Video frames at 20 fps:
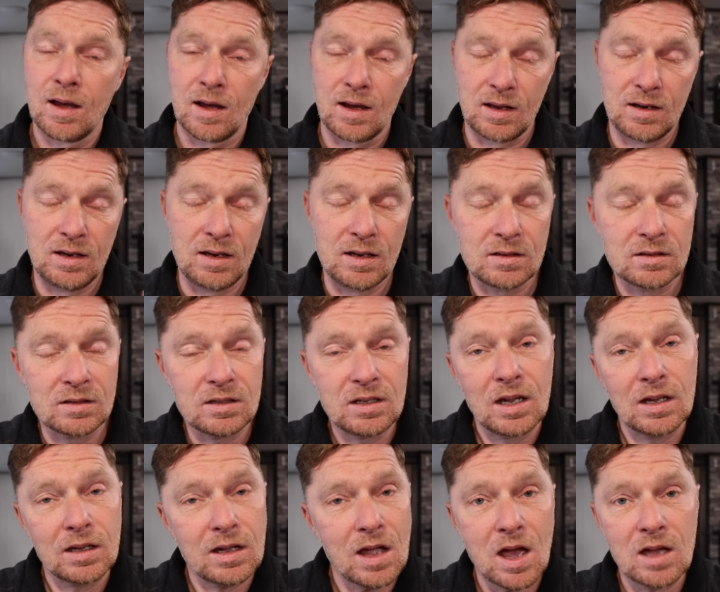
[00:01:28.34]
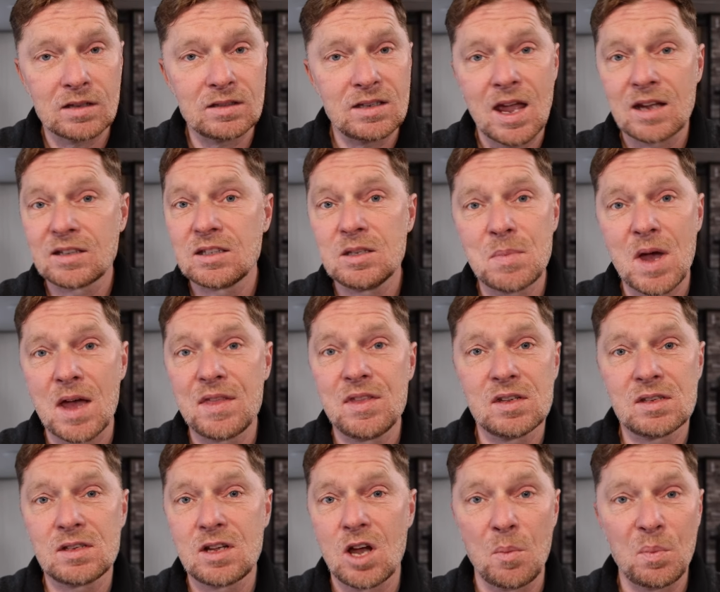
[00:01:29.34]
I didn't get contacted by
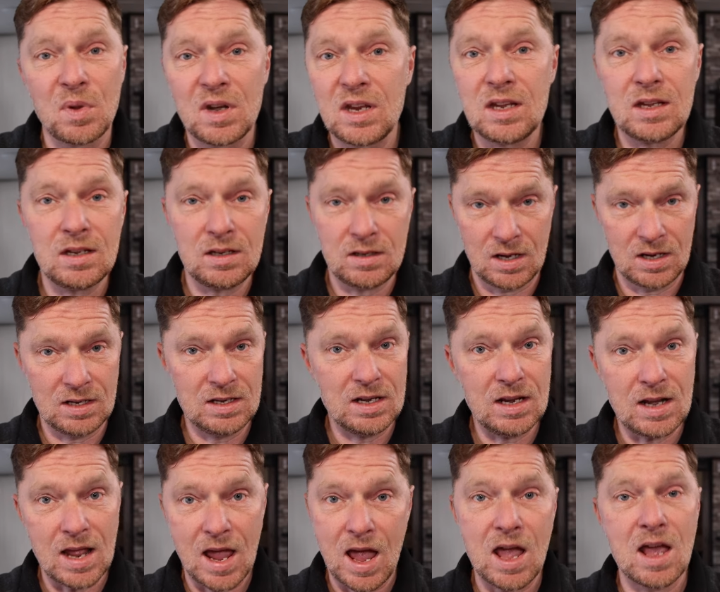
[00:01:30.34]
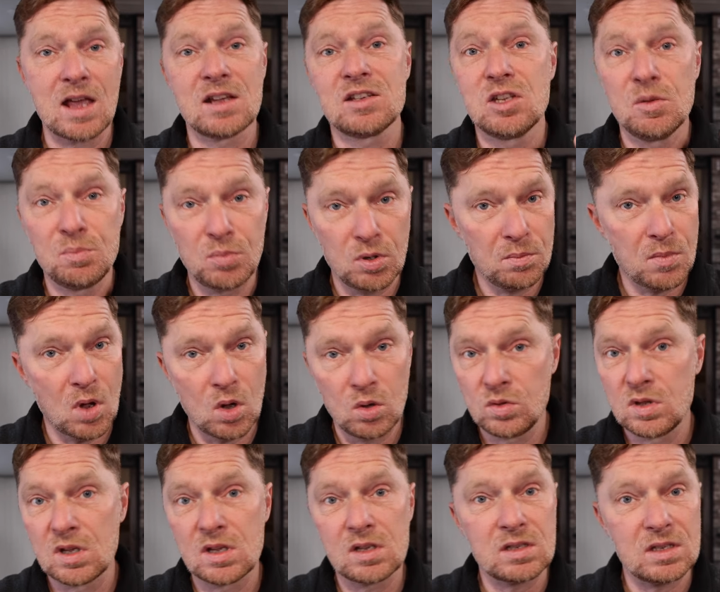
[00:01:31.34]
this company and get asked to
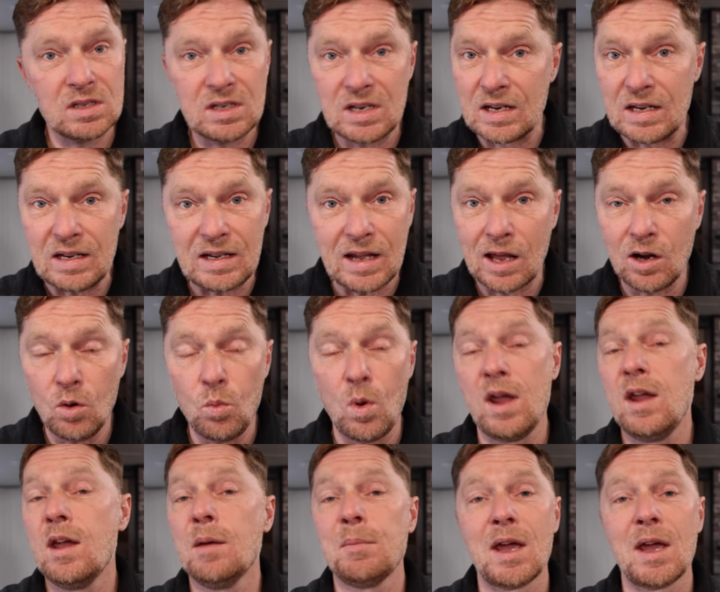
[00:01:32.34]
promote this in any kind of way.